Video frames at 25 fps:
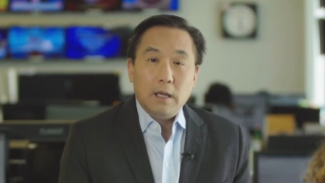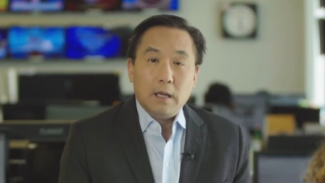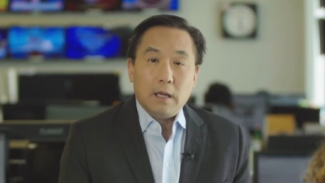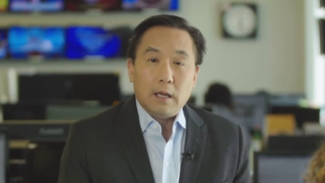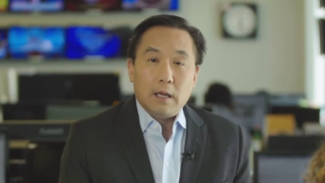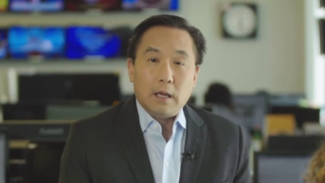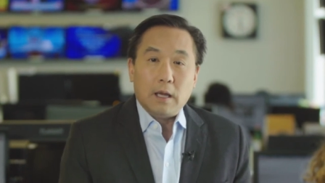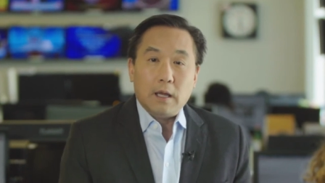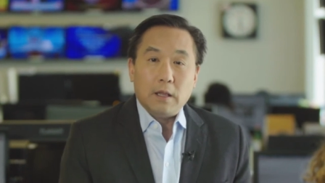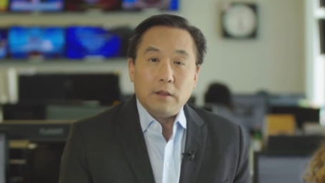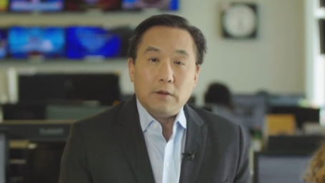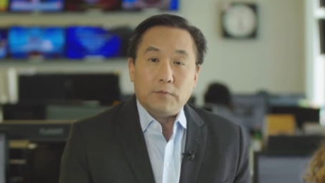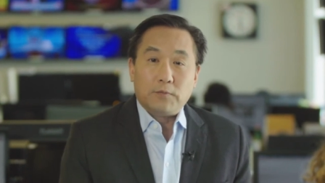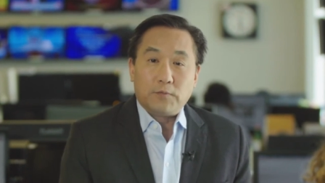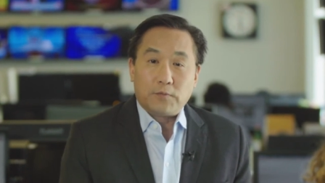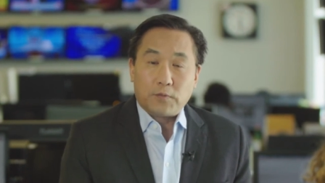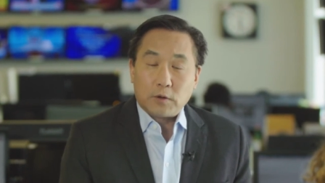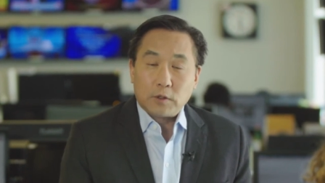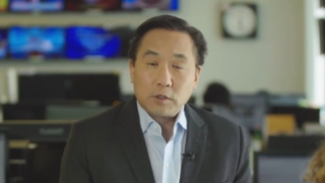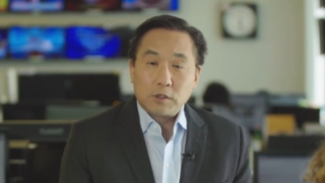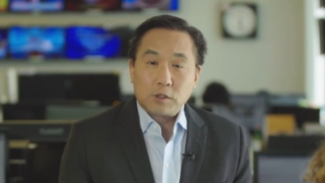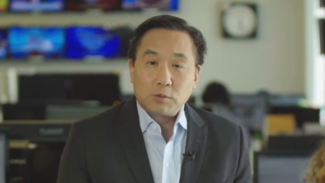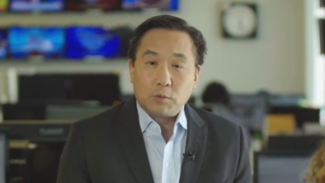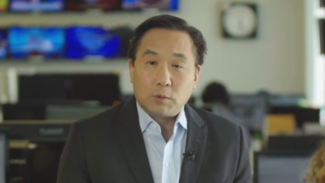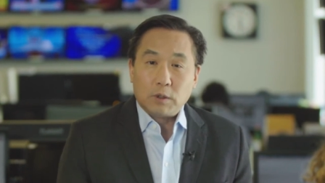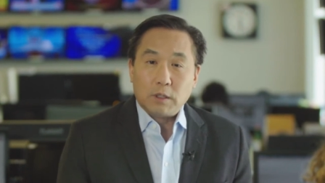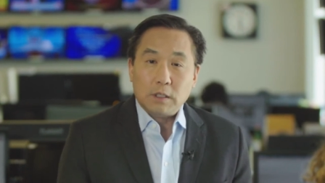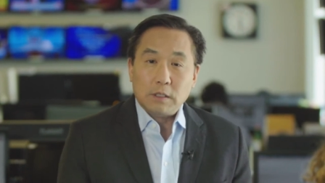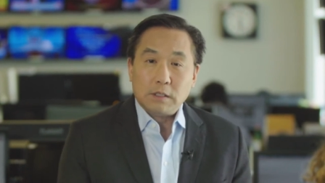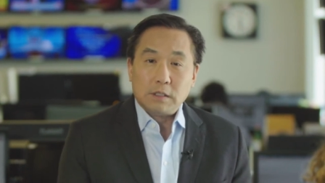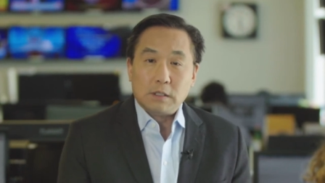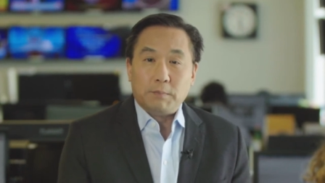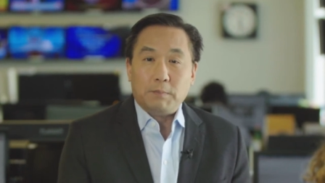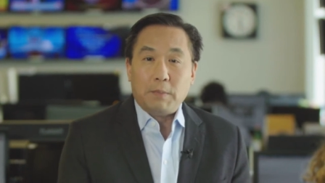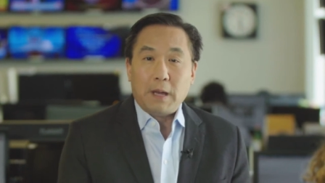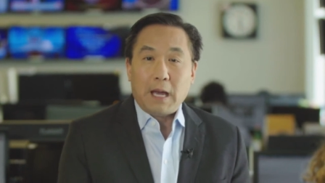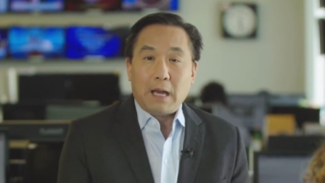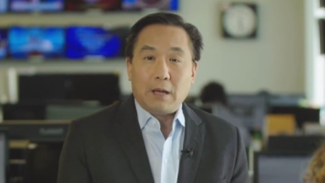Uh, the first one is
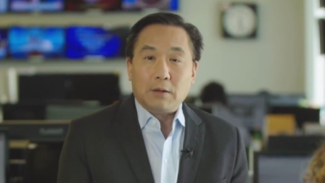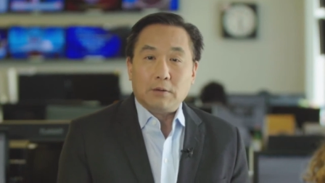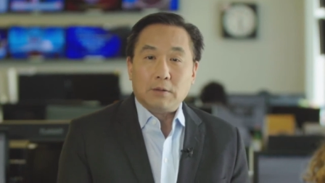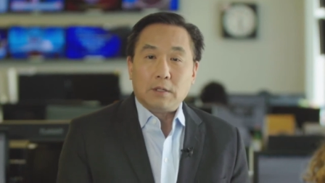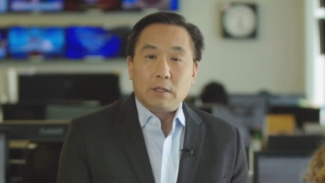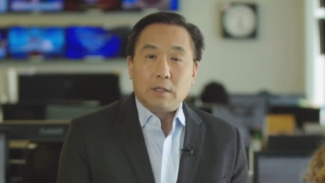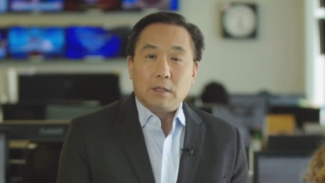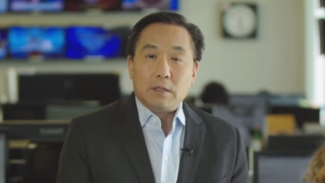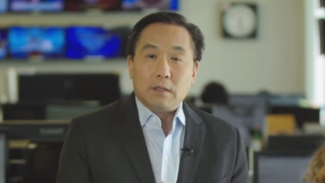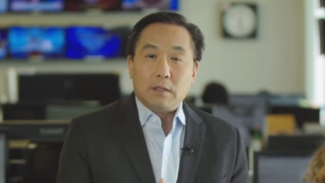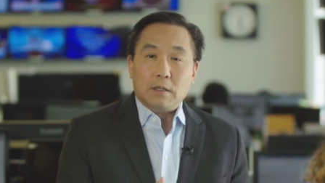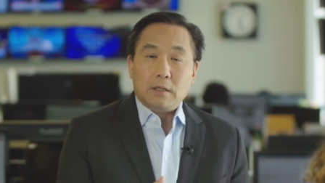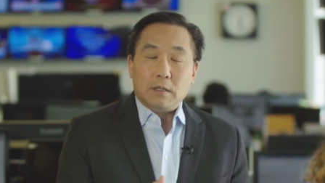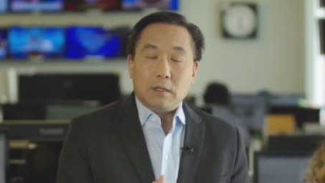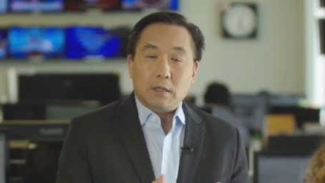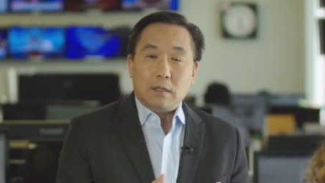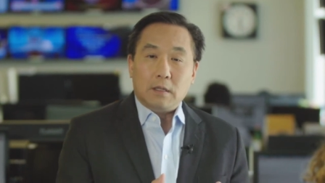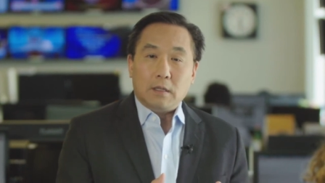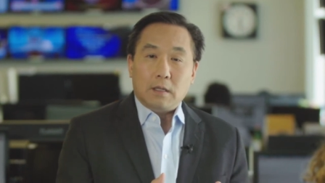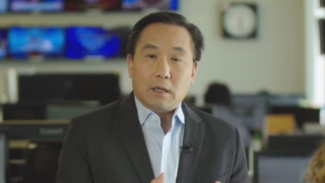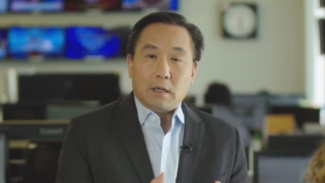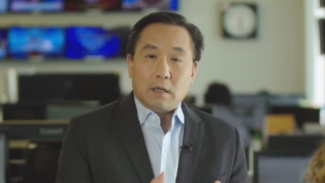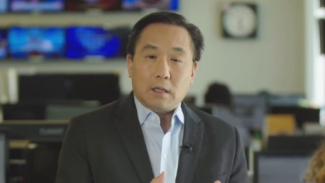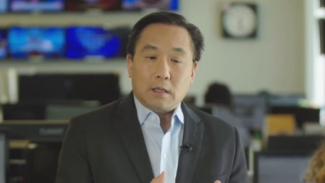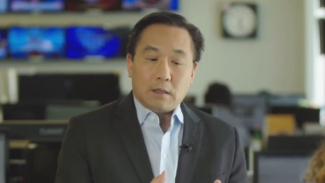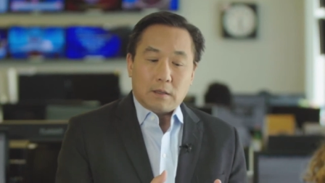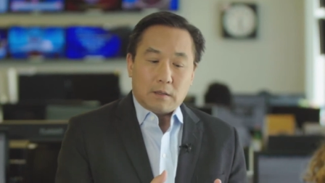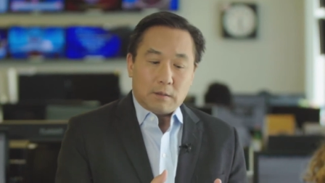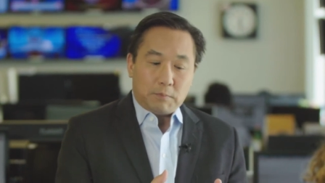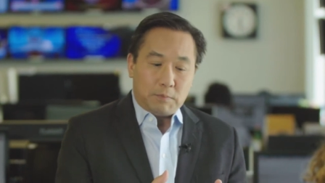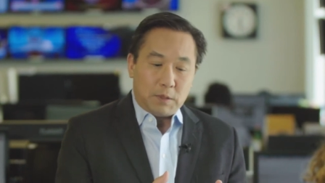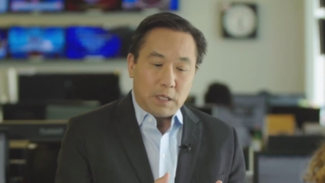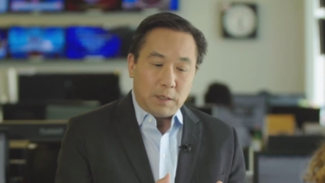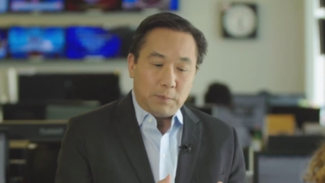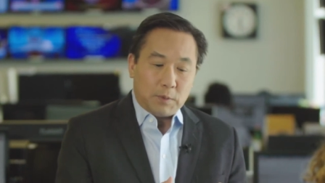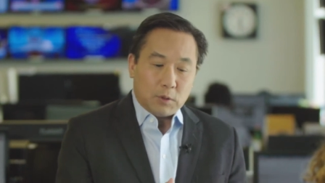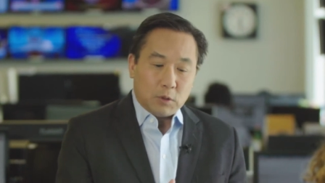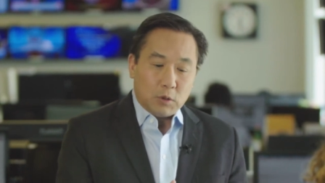about the, uh, the
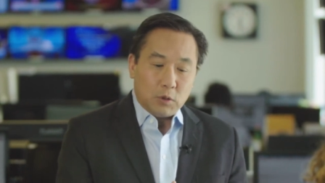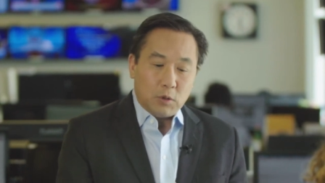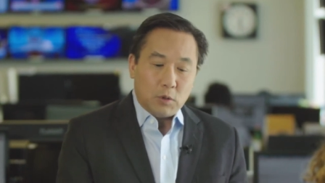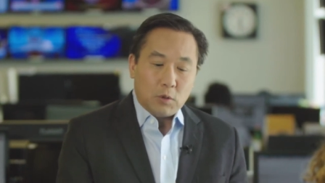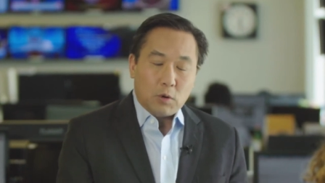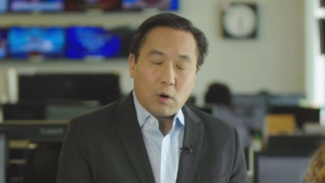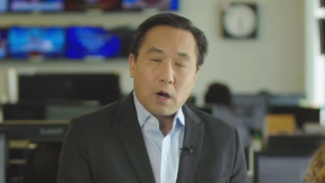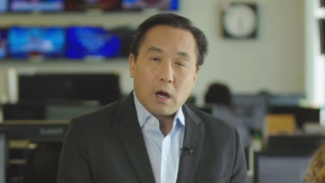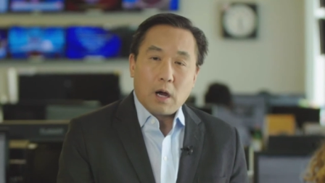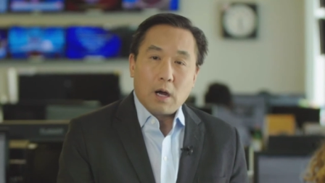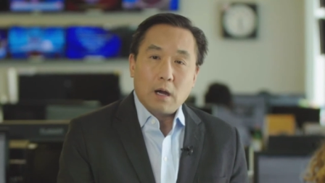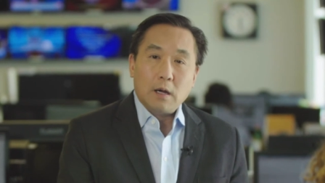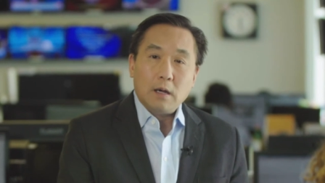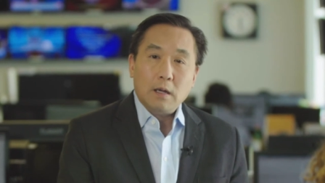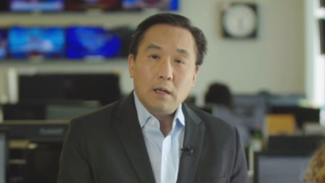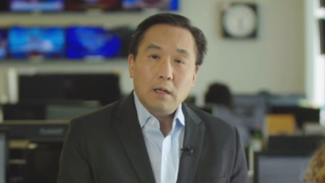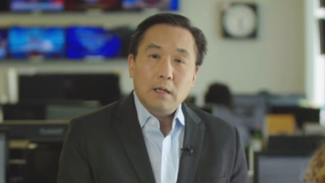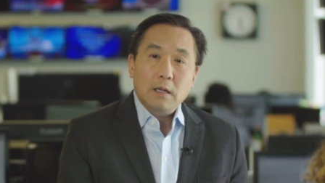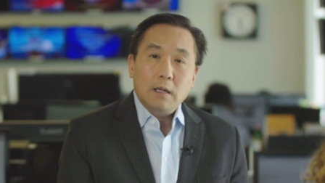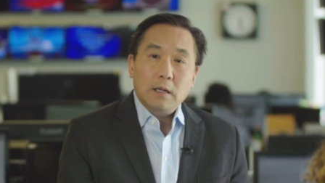people who are